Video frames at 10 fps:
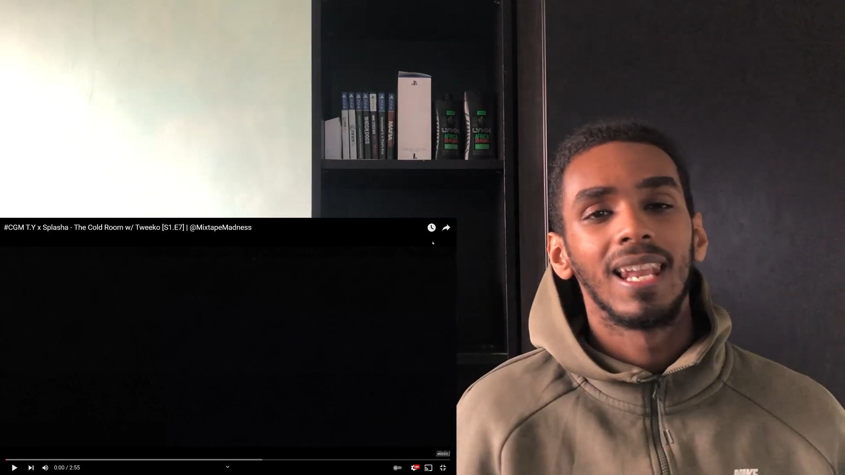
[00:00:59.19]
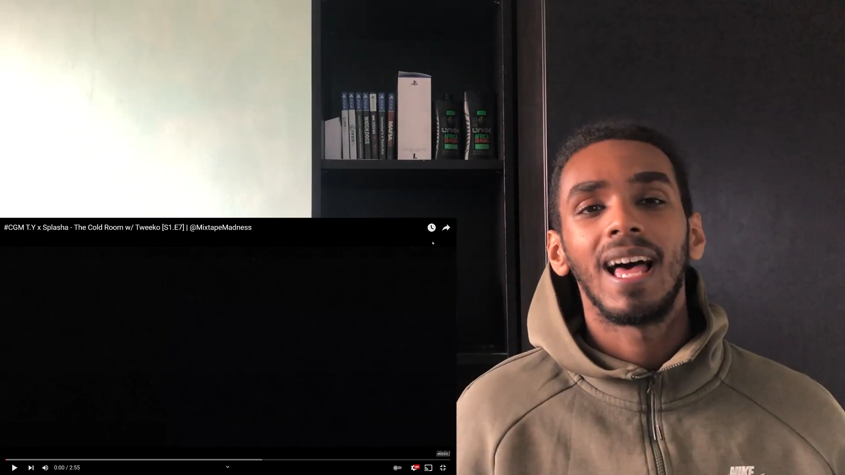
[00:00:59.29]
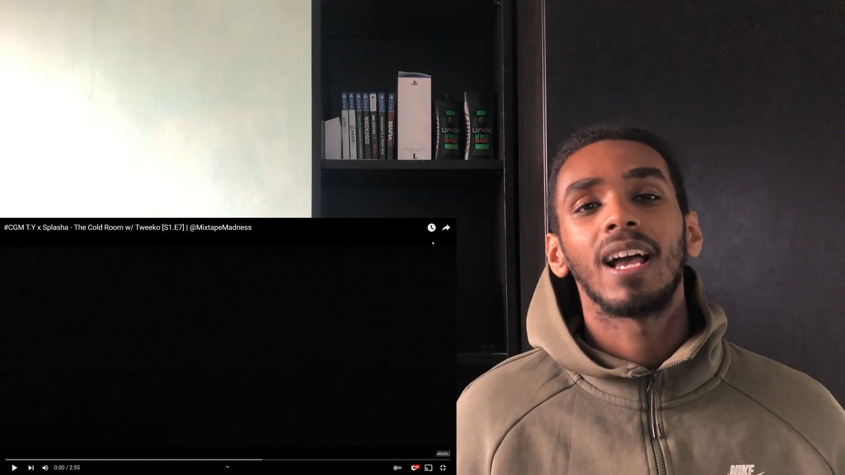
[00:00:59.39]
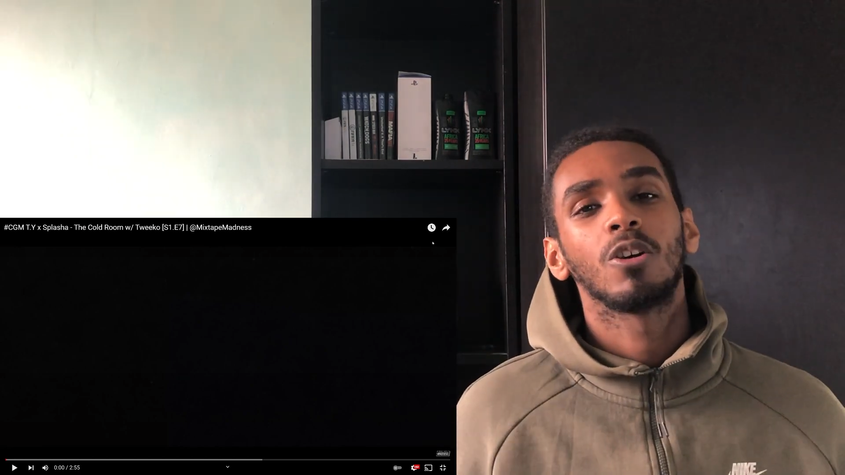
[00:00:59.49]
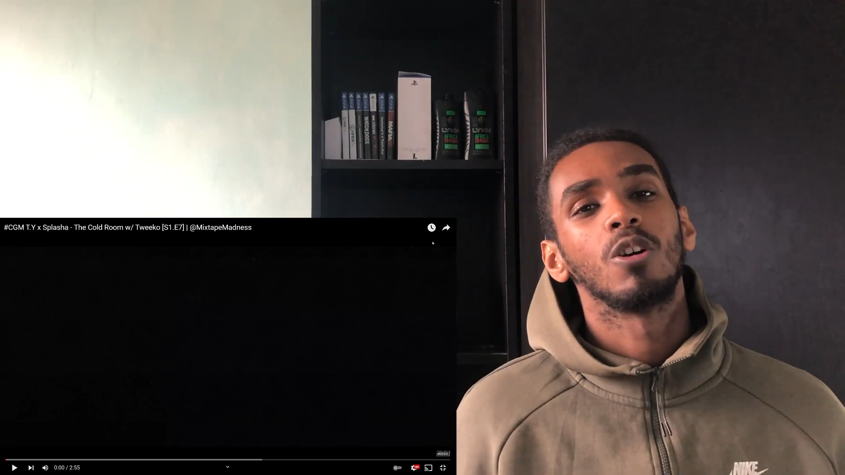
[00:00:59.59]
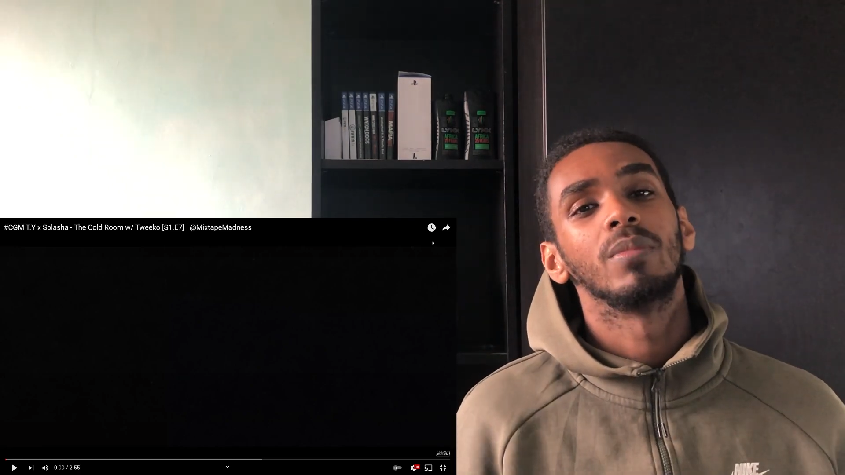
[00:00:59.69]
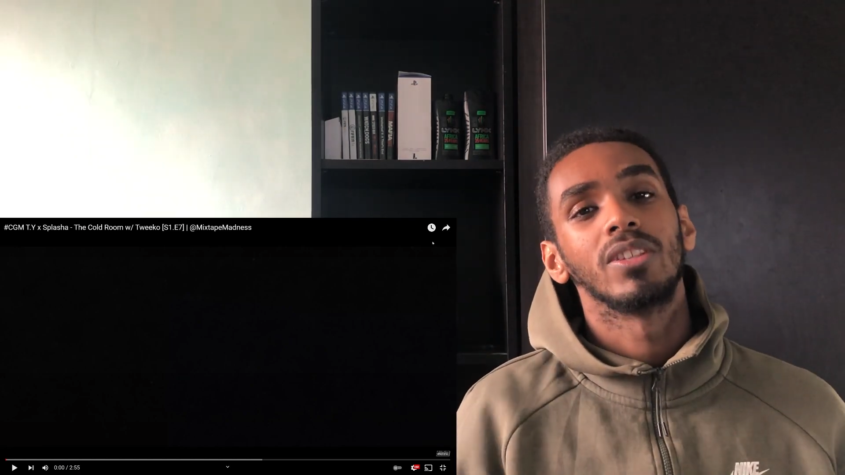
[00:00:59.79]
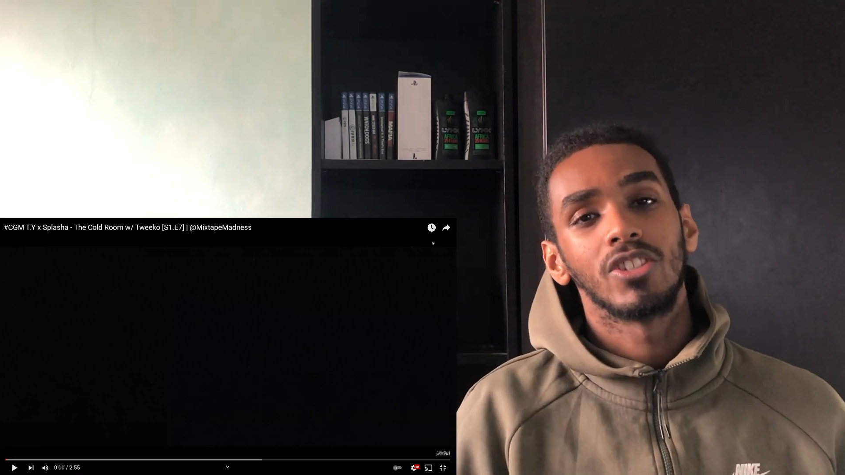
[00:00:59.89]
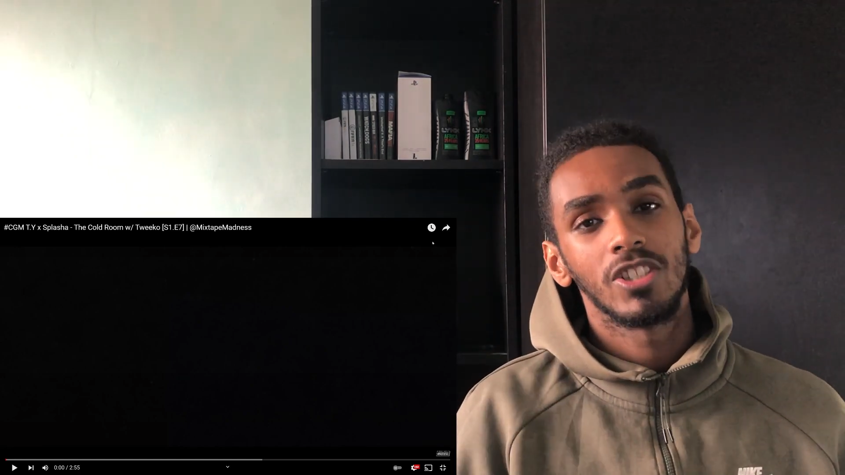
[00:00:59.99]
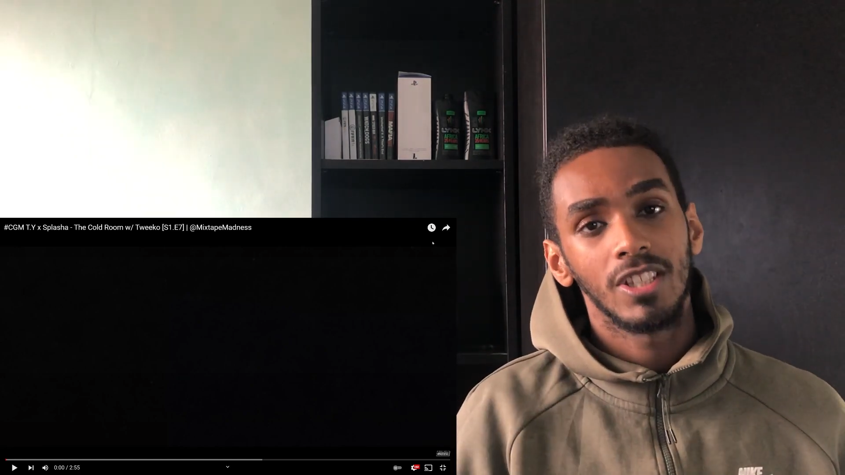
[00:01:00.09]
Like,
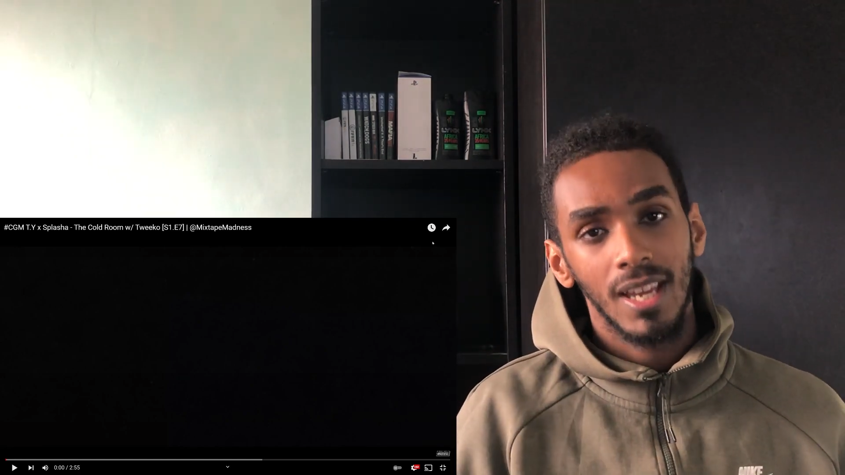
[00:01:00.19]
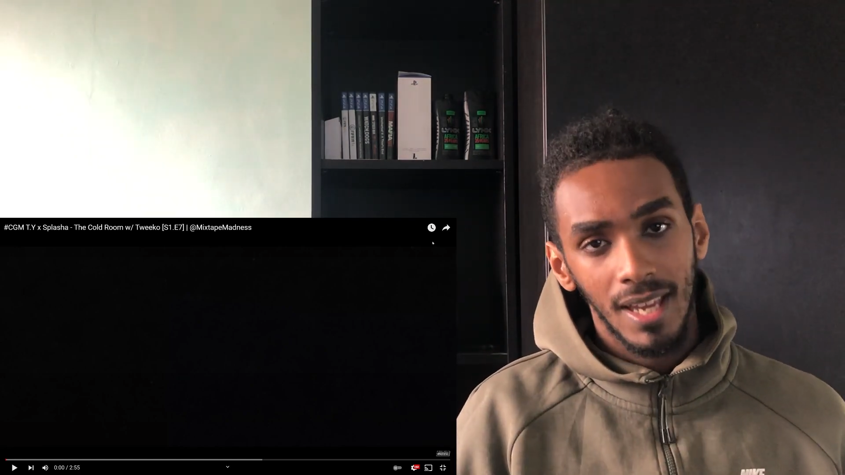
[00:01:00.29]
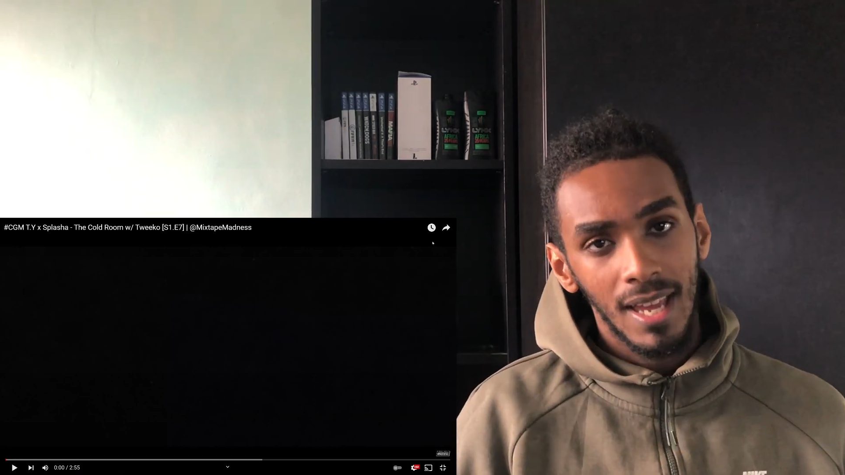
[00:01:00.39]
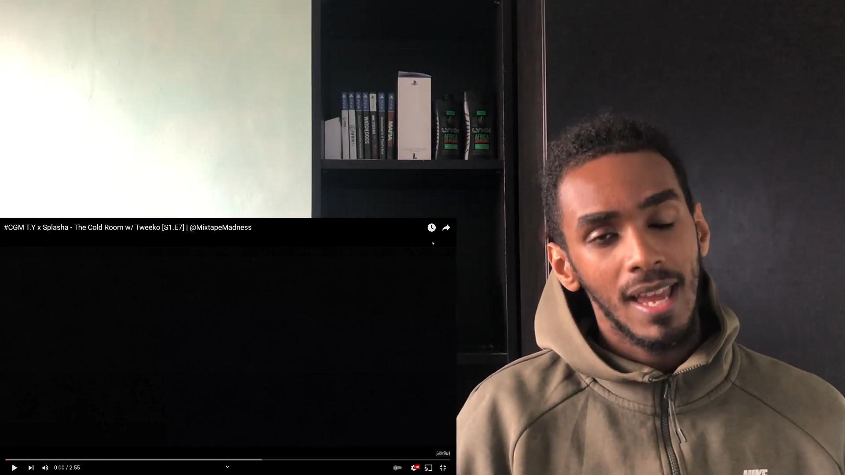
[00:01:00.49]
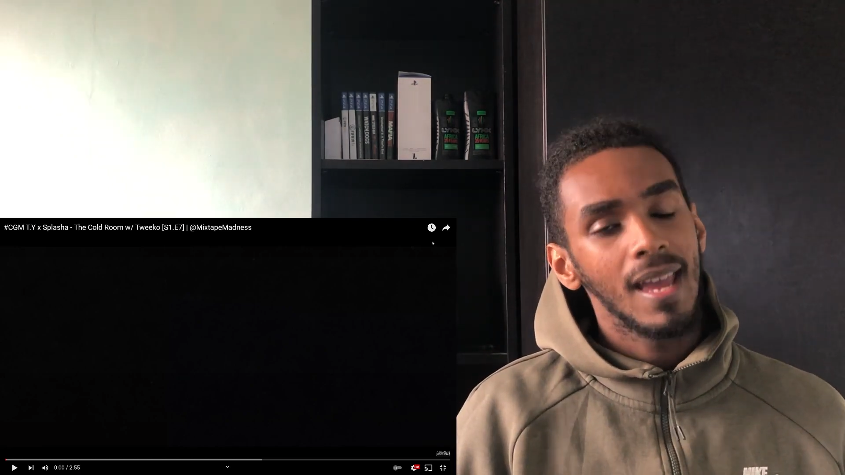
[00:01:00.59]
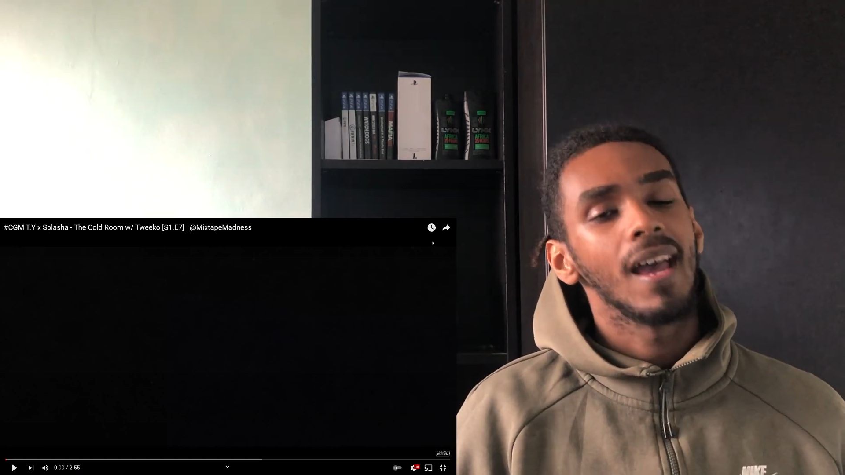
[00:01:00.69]
comment, share,